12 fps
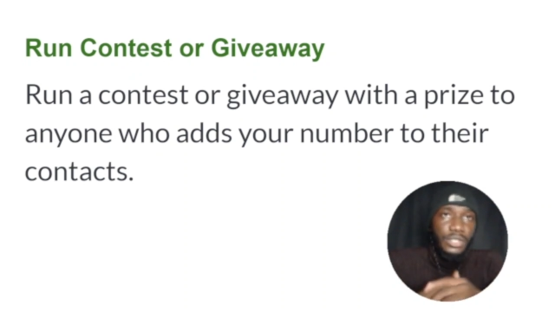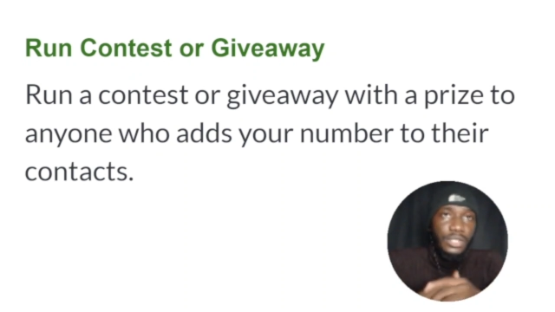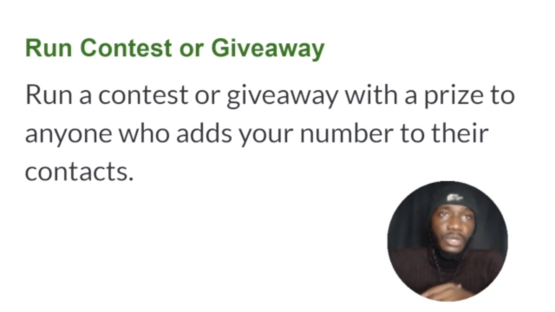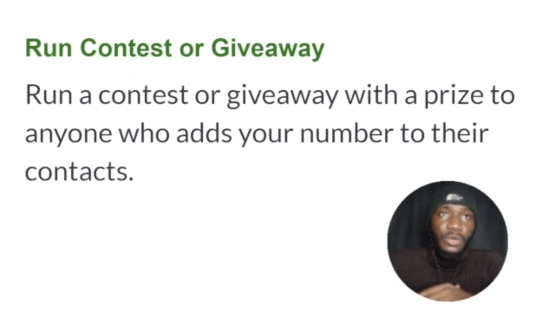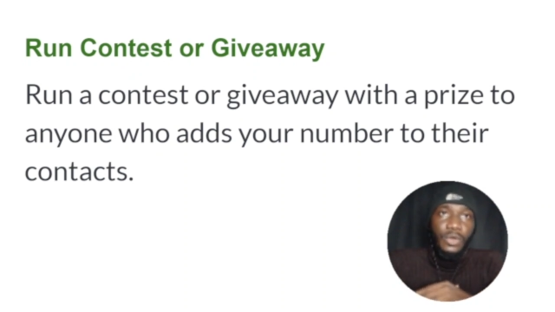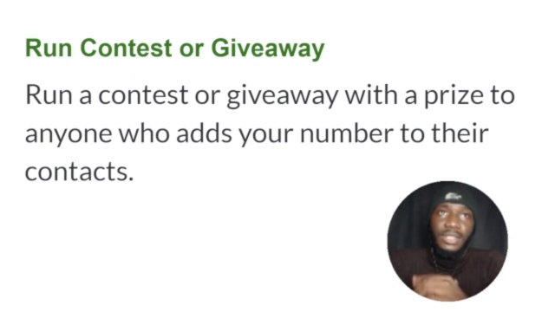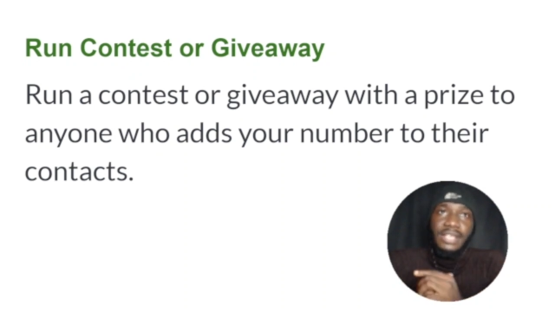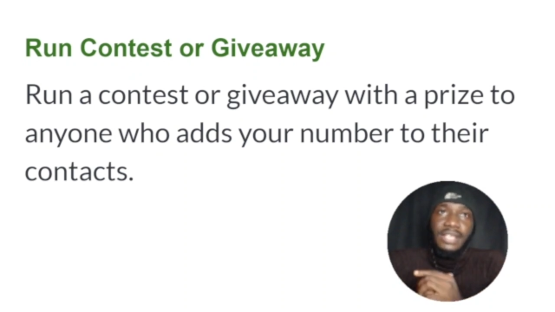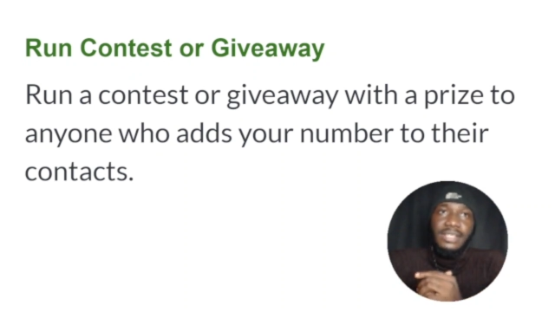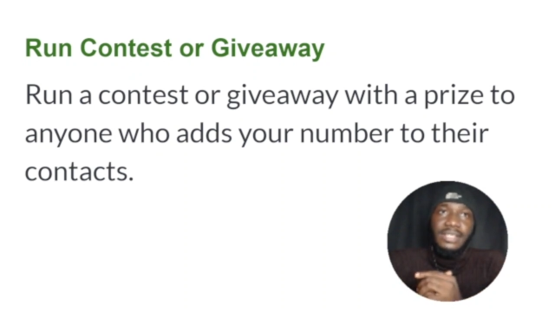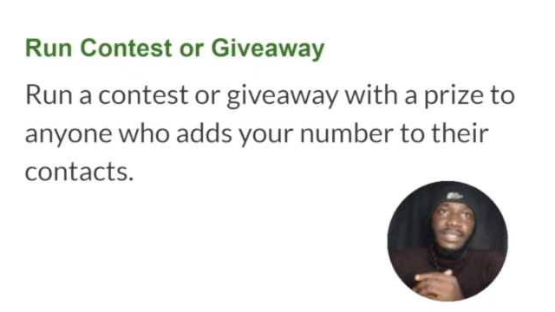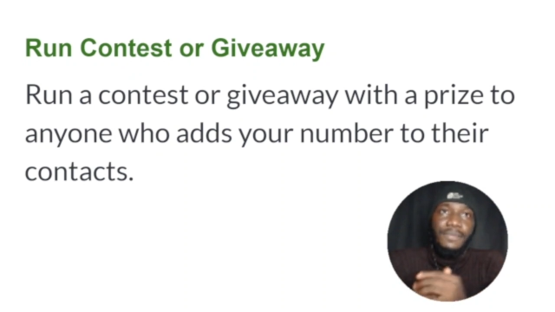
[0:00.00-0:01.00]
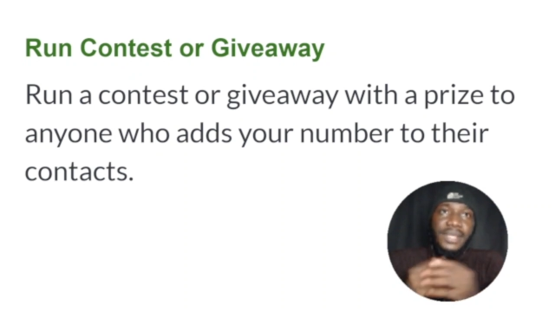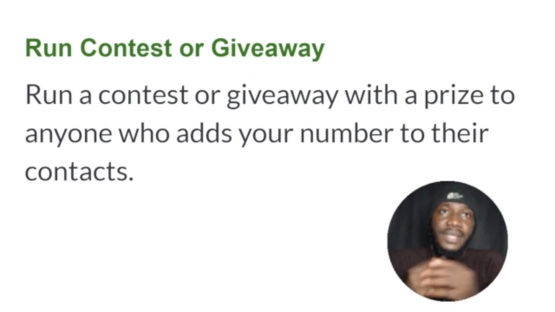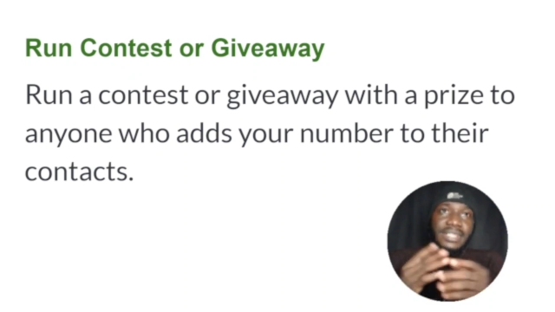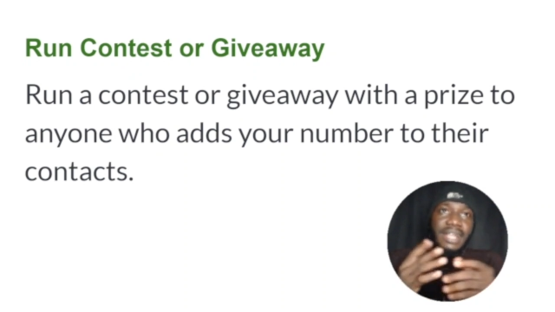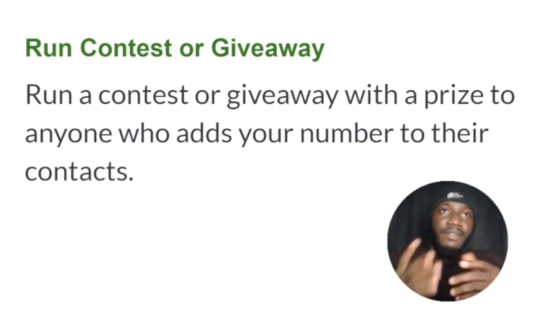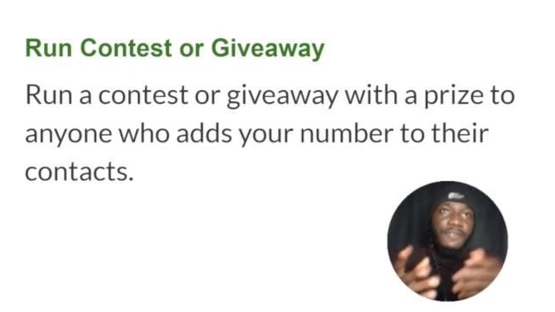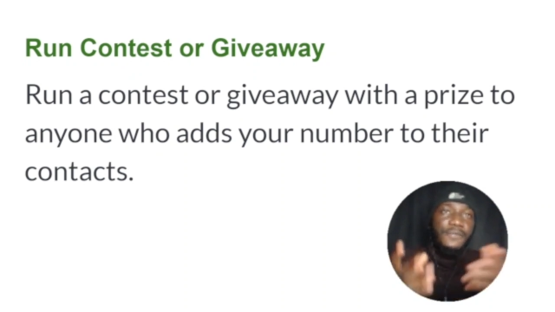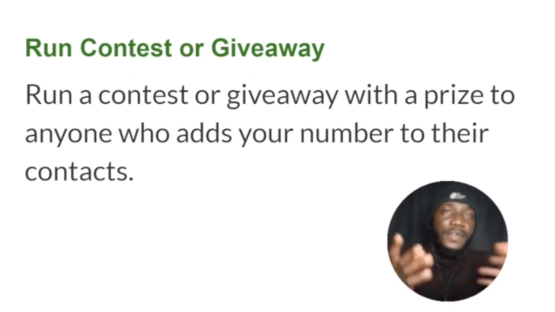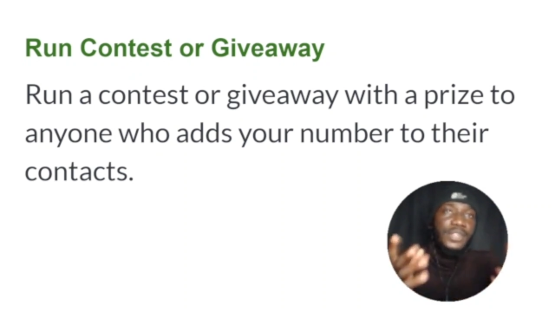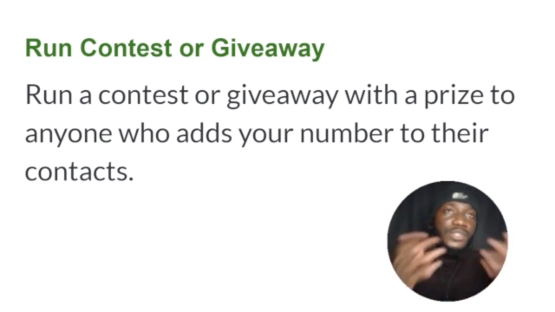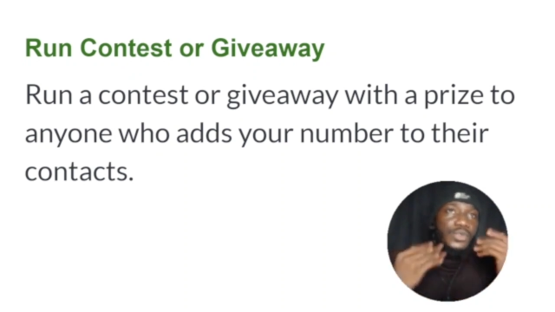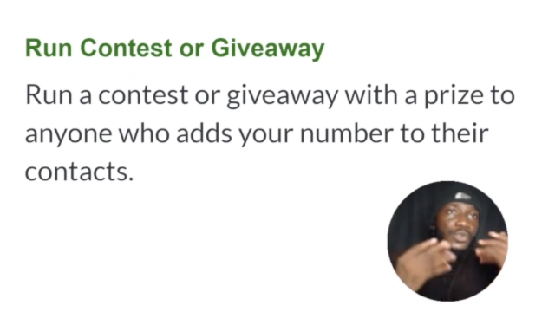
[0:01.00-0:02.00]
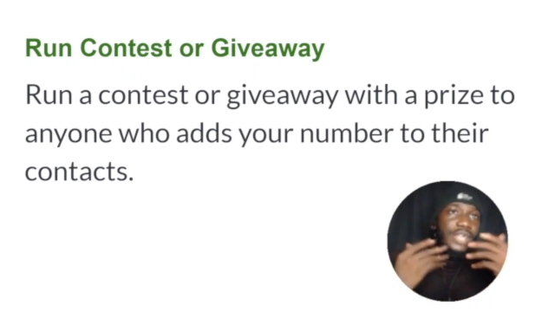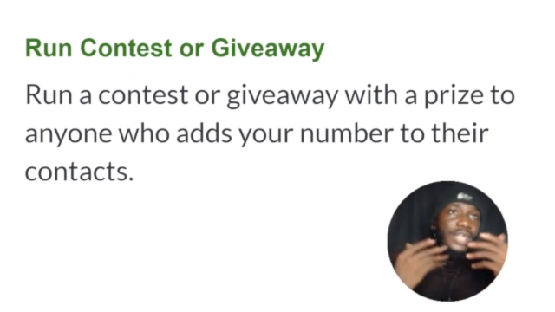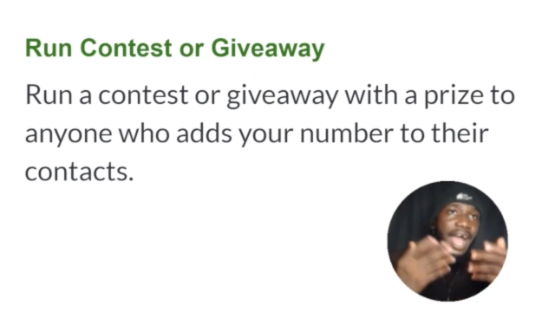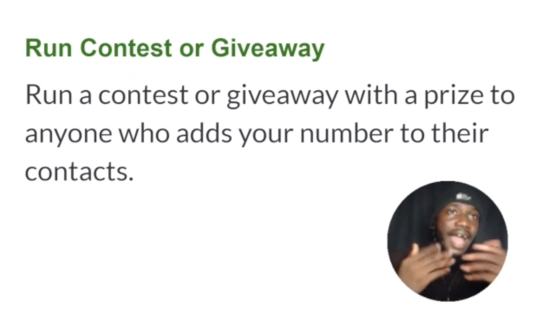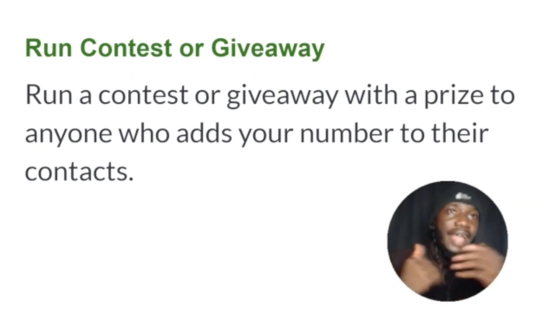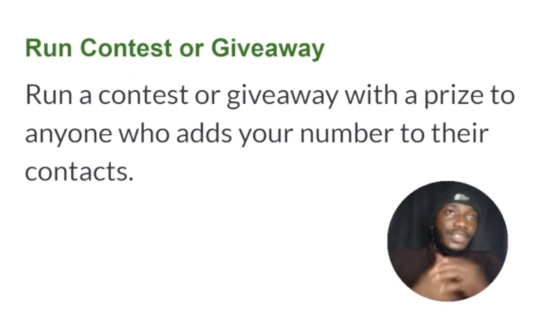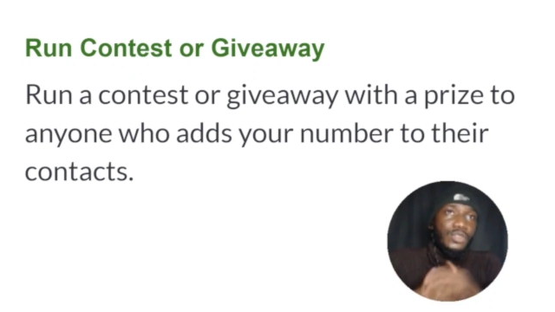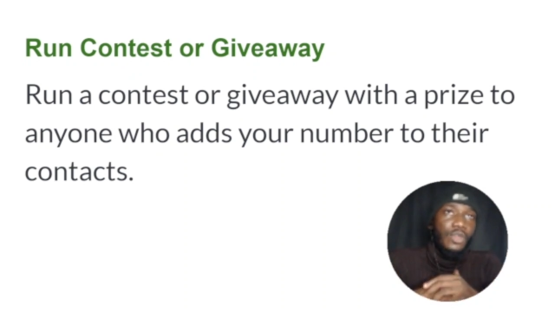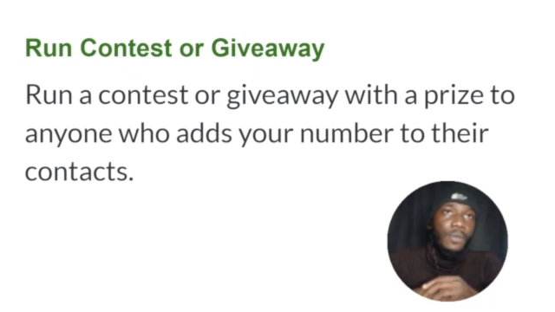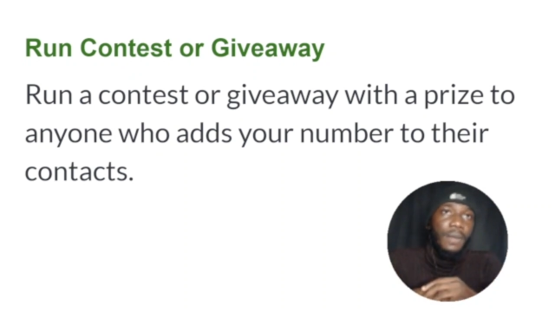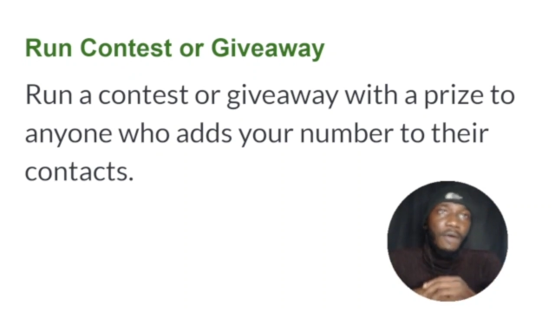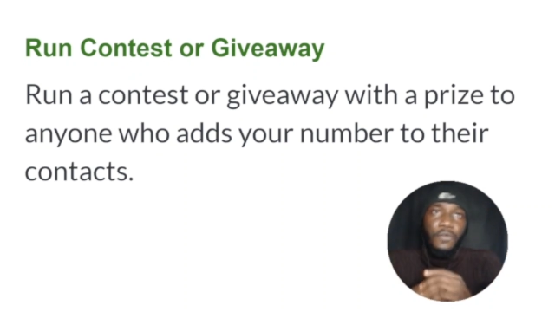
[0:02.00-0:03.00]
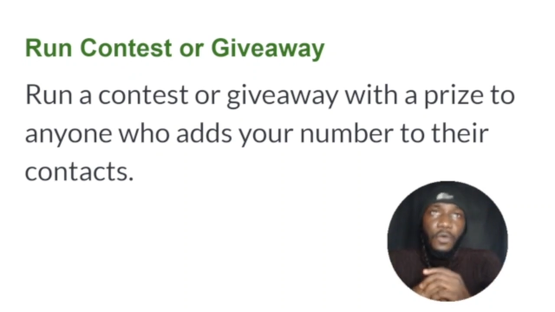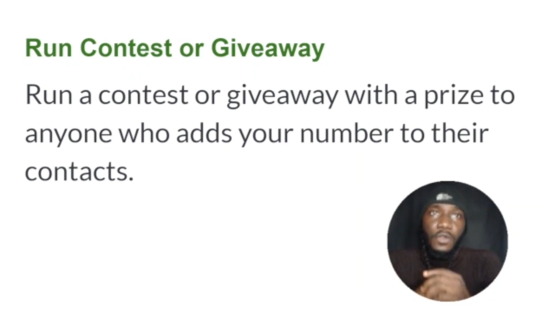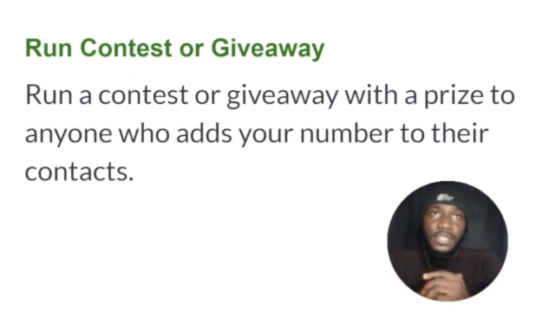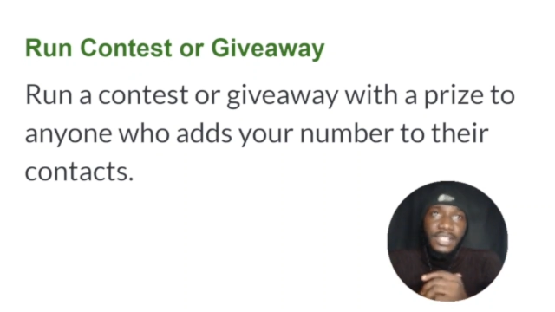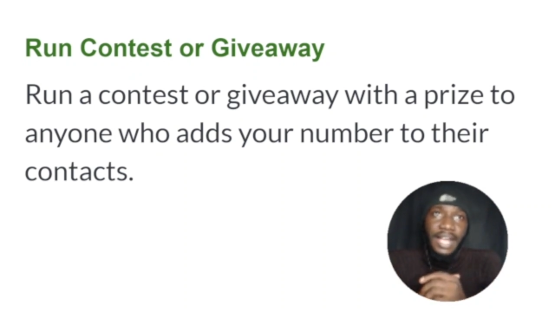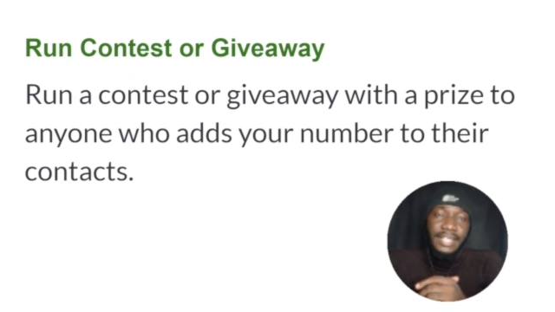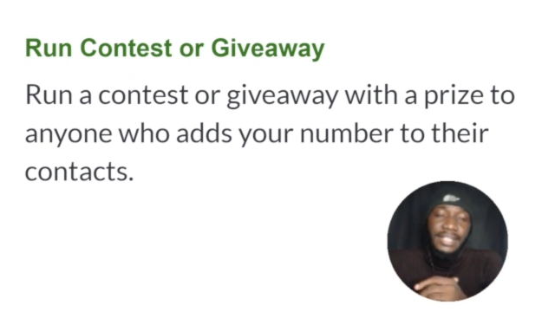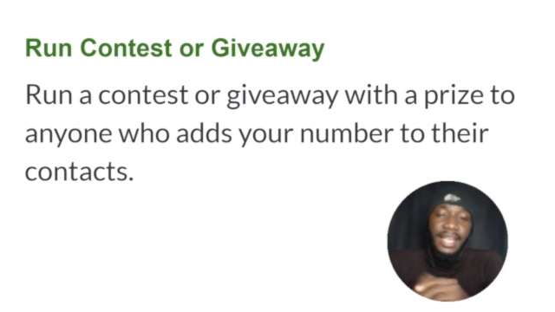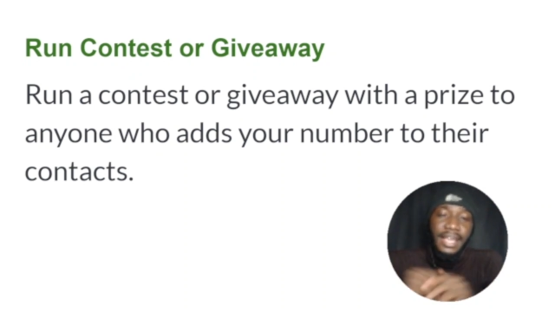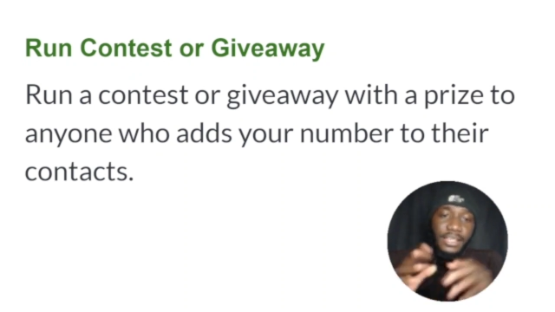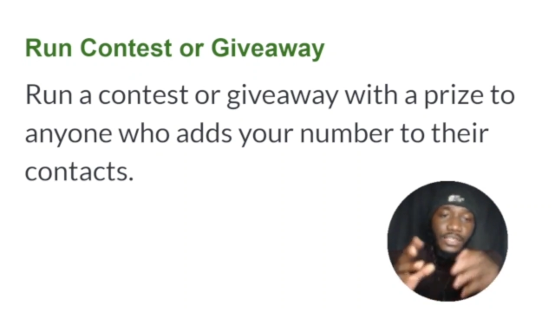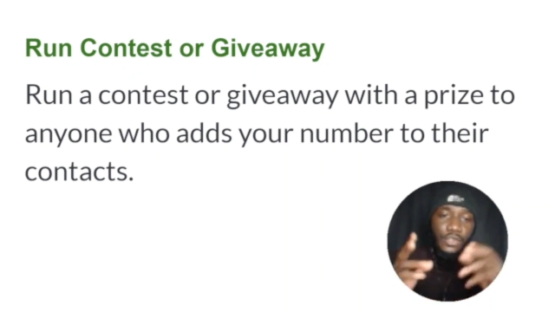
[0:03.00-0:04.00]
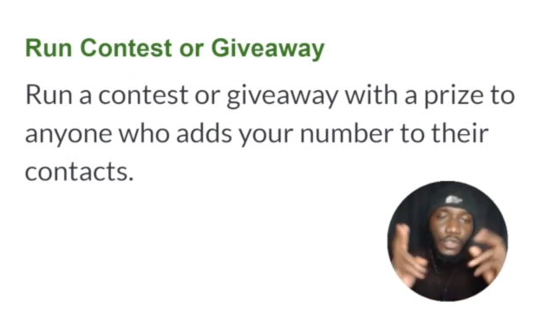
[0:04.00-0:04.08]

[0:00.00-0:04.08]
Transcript: So the contest is the person that refers to you the highest number of contact is going